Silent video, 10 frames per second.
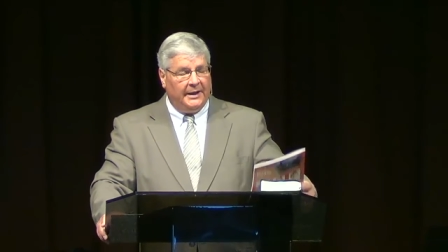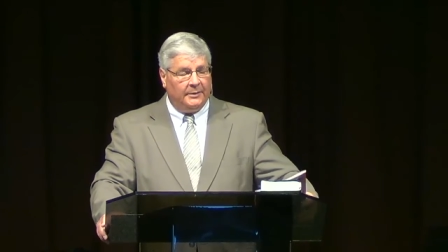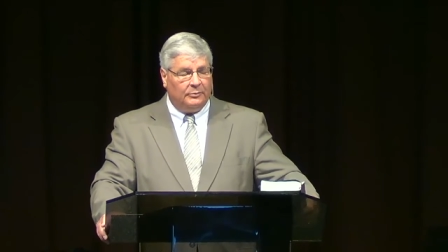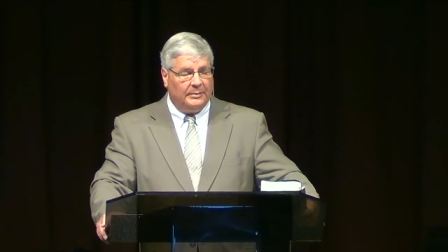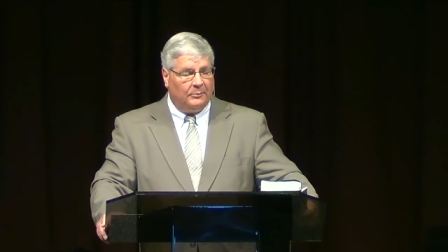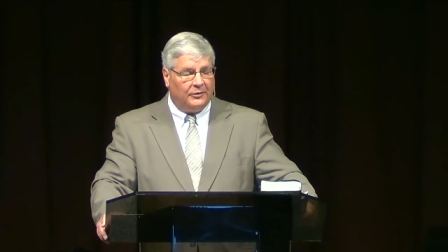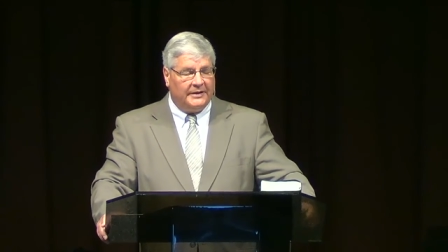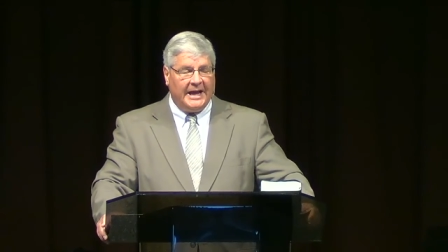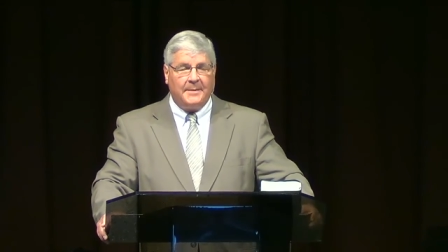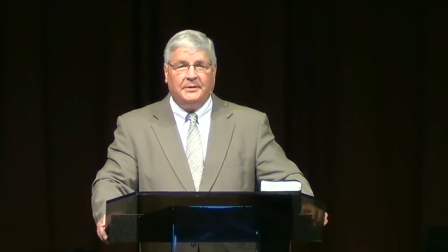and we'll be more
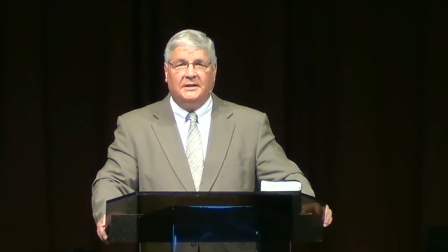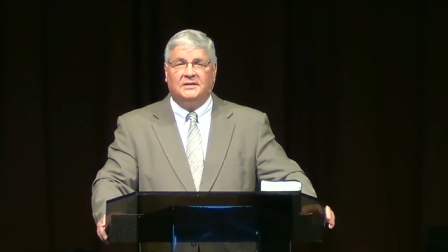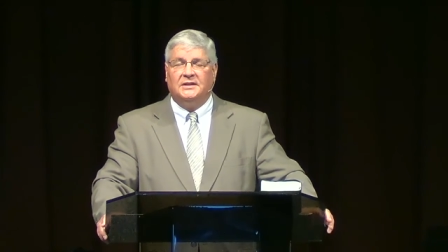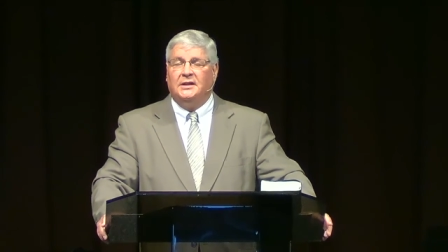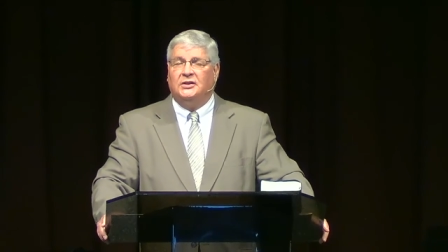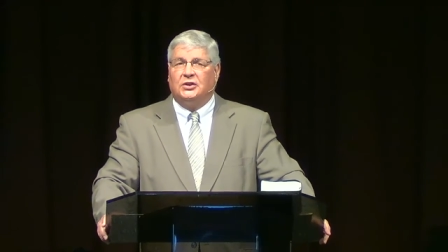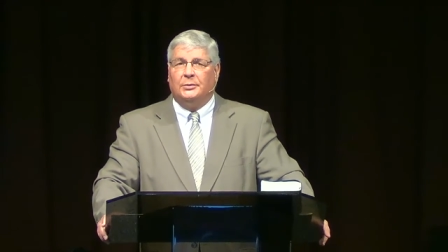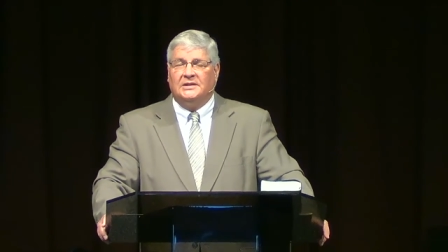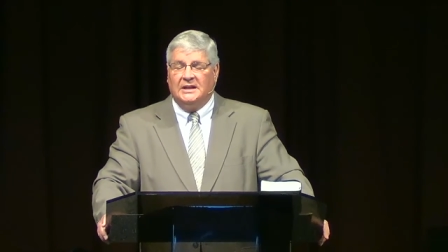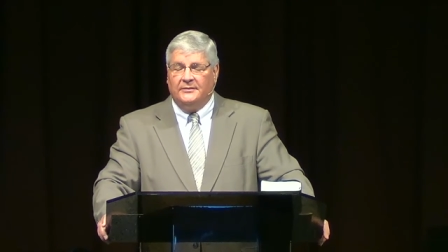than happy to see that you
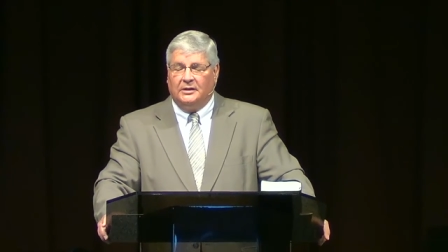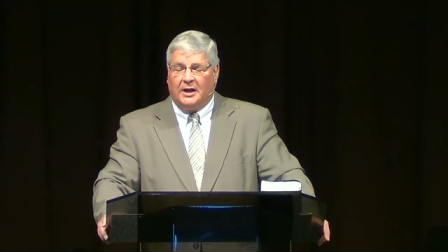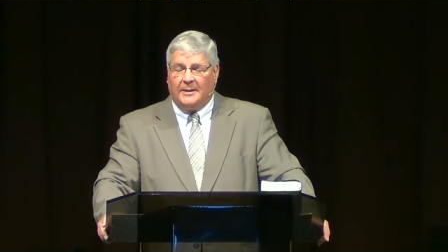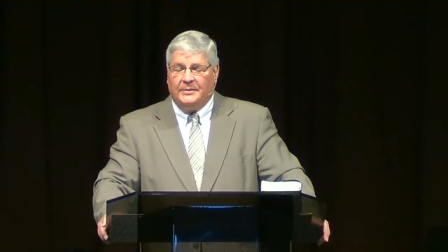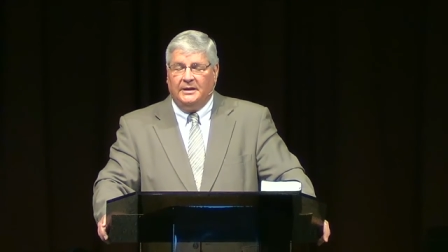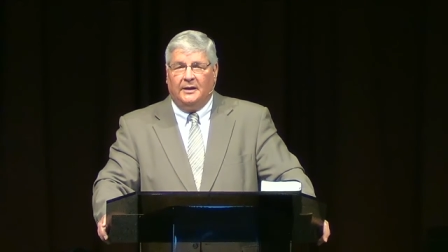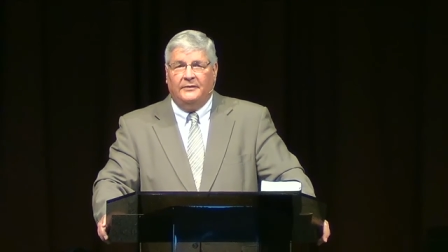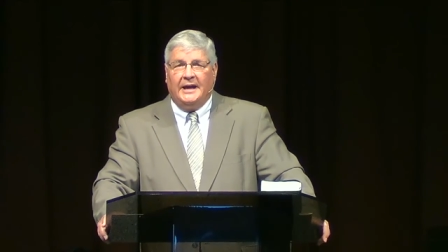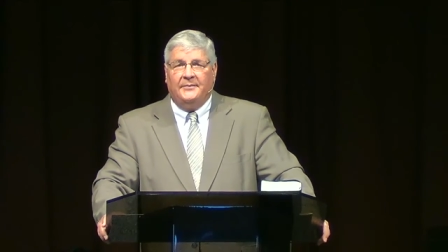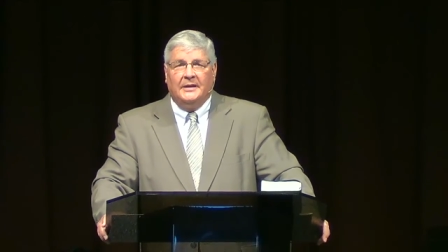receive a copy of
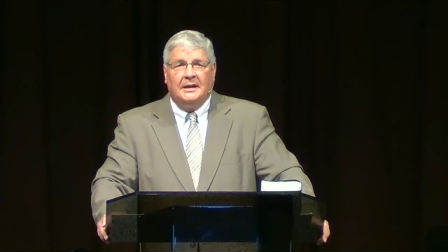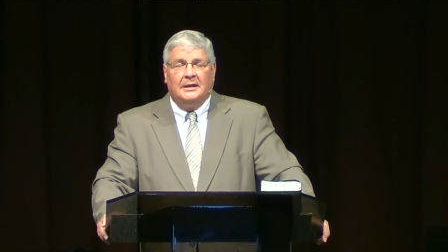that.